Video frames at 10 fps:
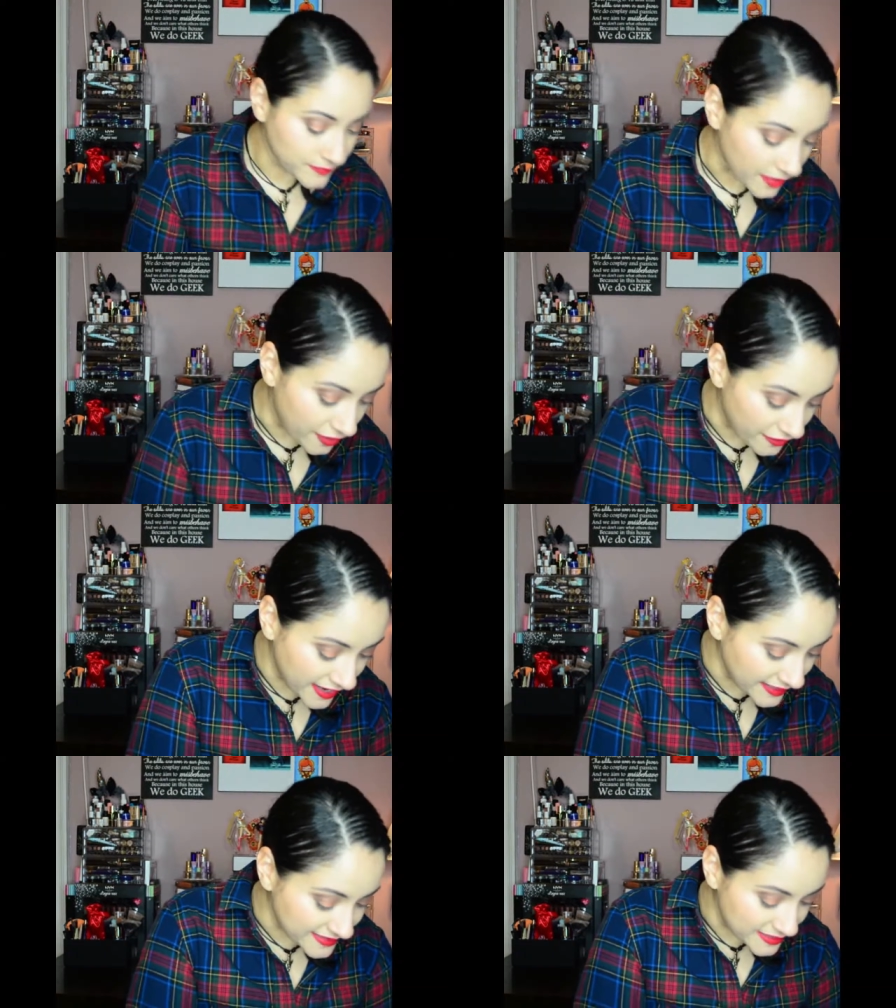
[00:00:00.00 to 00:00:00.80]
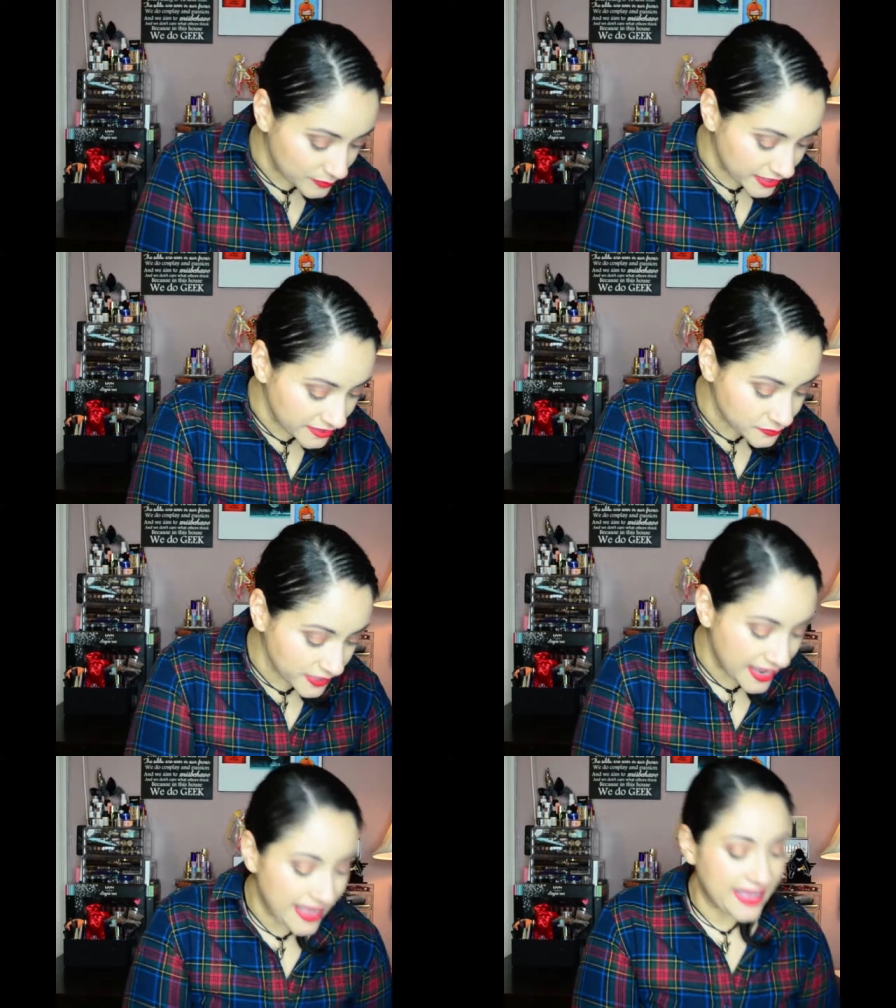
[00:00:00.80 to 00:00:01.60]
All right, let's see what else we
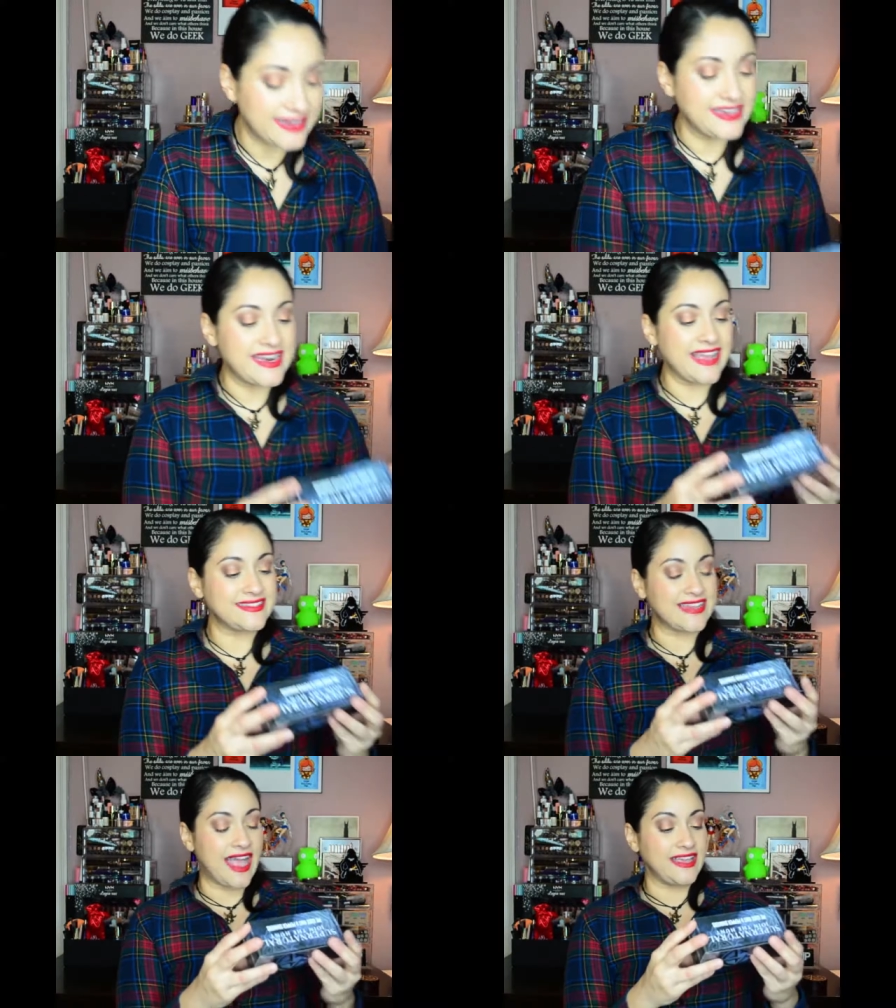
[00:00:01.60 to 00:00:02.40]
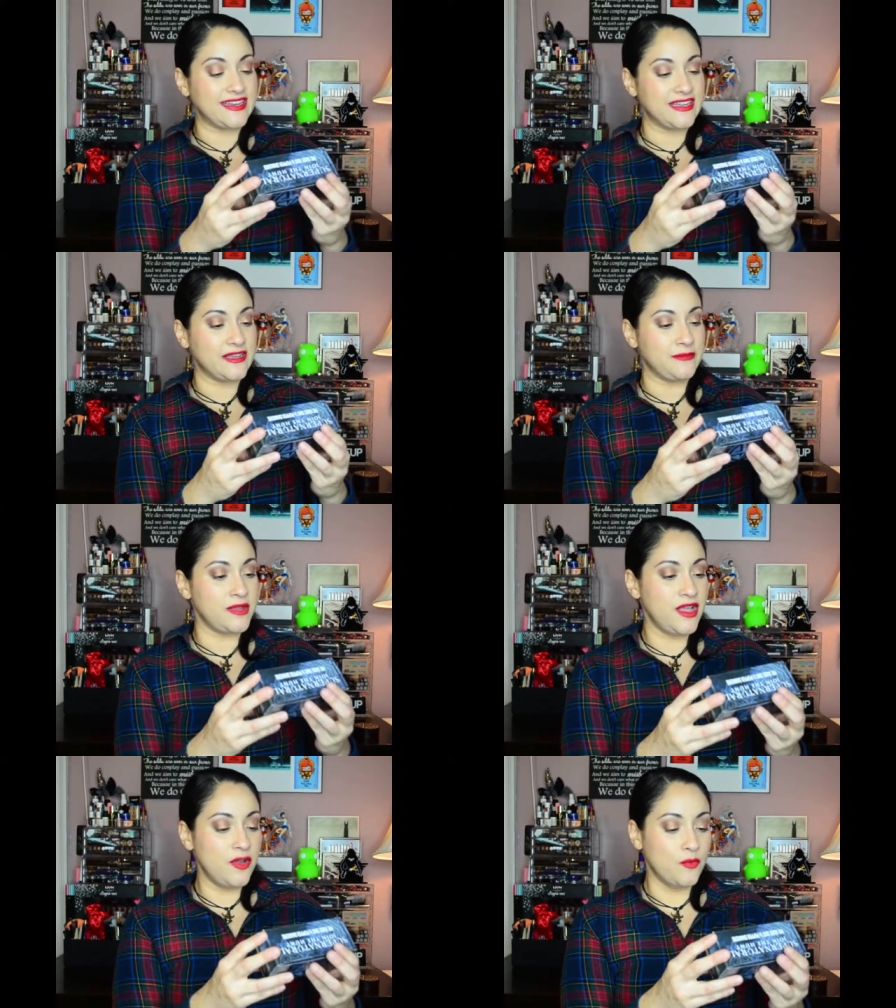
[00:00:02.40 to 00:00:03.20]
got. Next item,
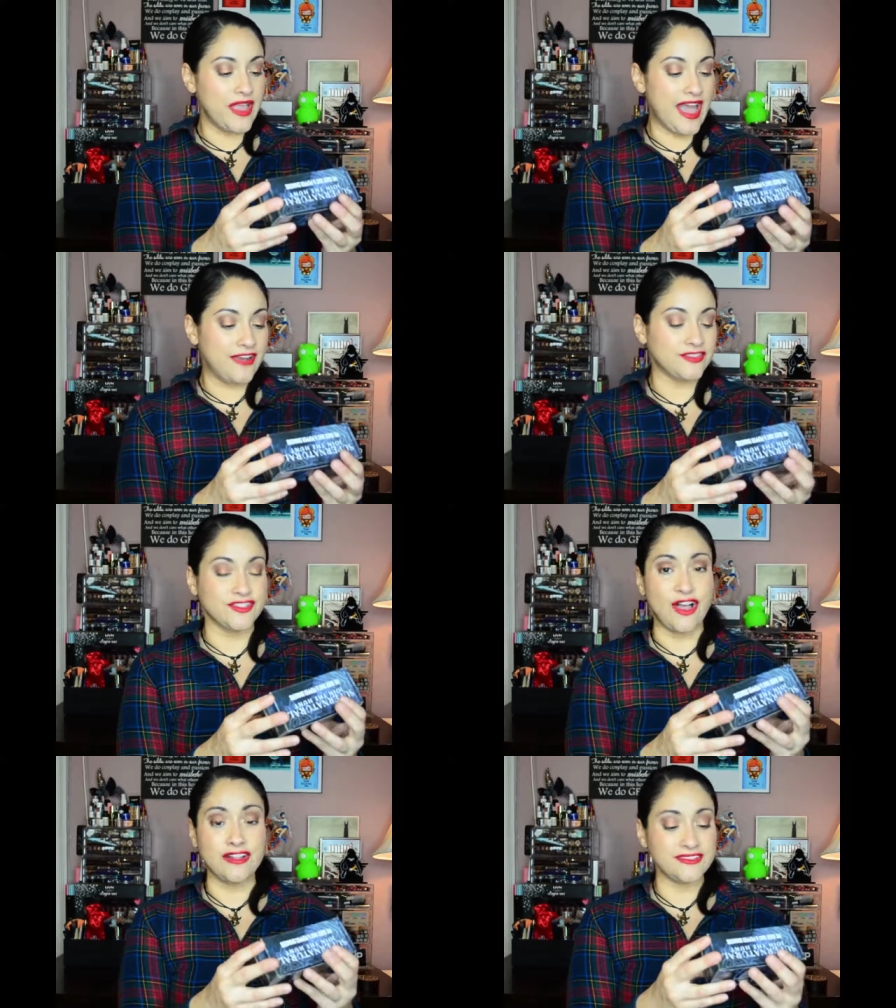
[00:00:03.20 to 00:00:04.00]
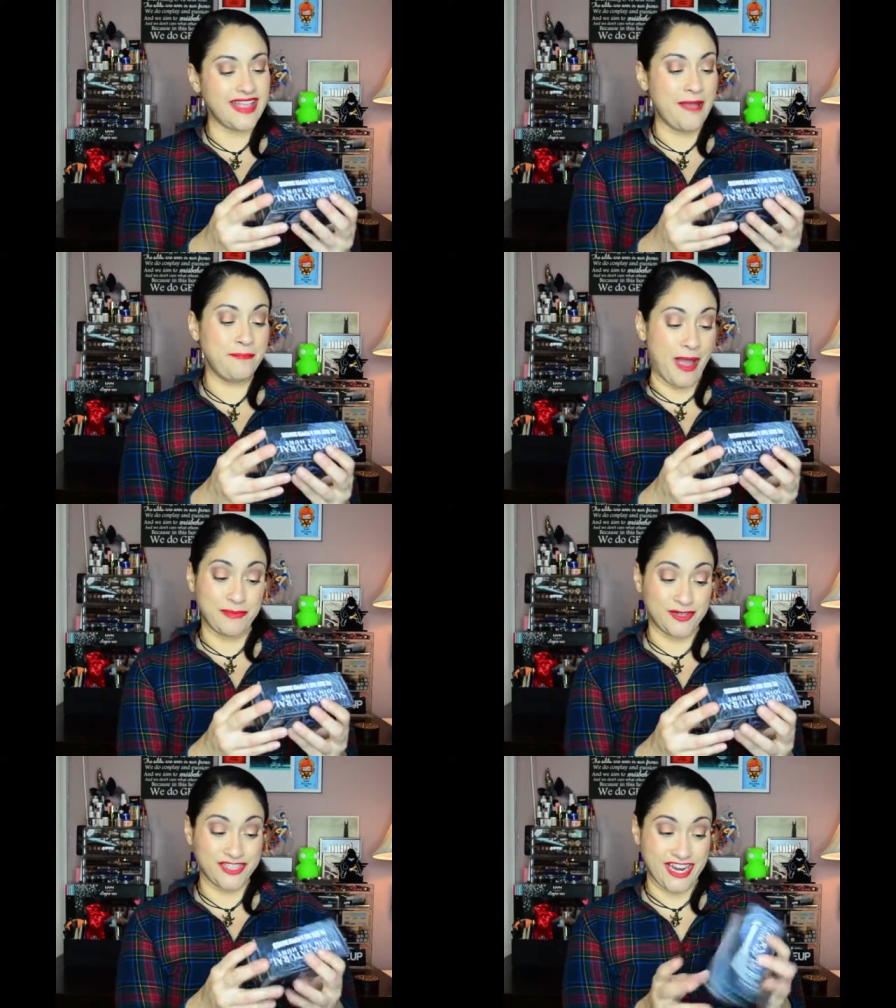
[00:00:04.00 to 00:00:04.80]
we have salt and
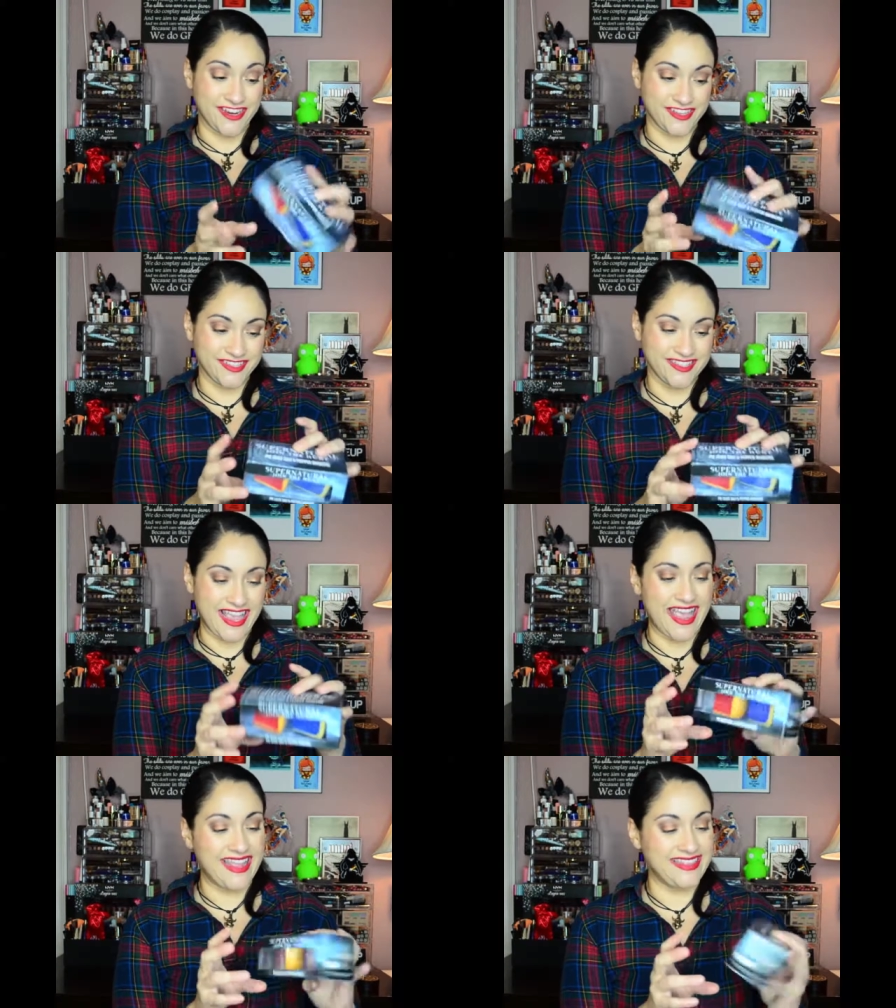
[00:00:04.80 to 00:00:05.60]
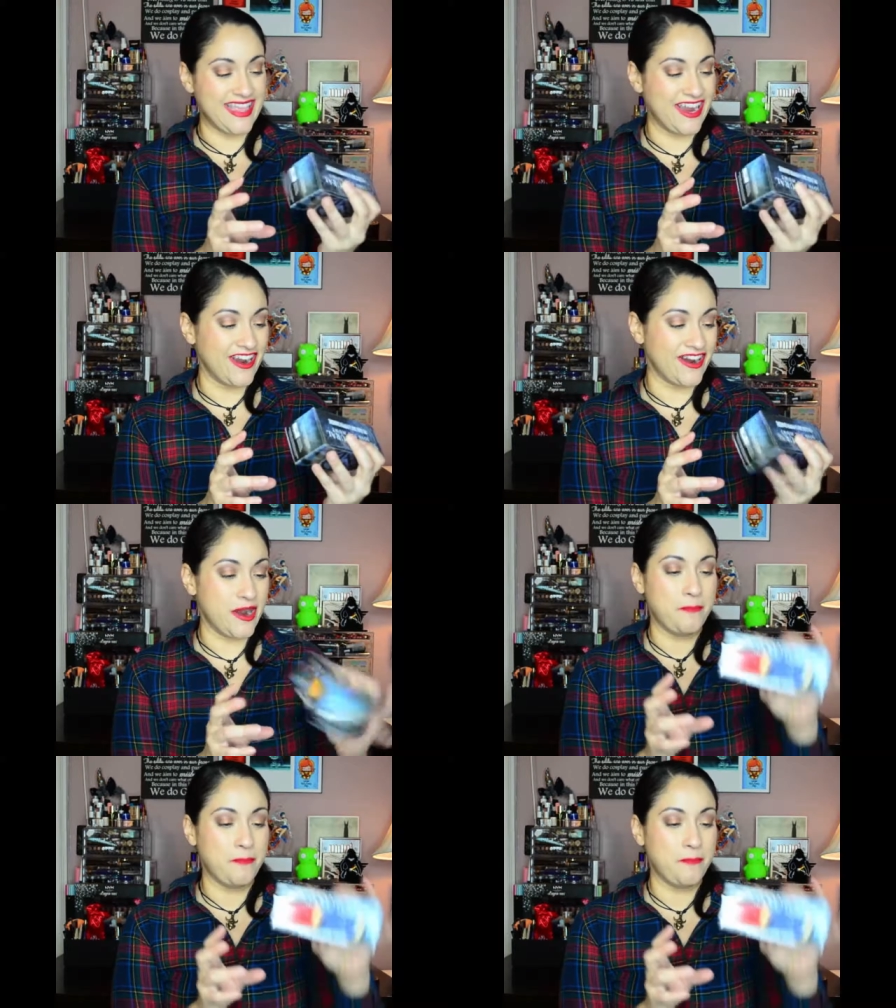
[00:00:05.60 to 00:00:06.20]
pepper shakers and their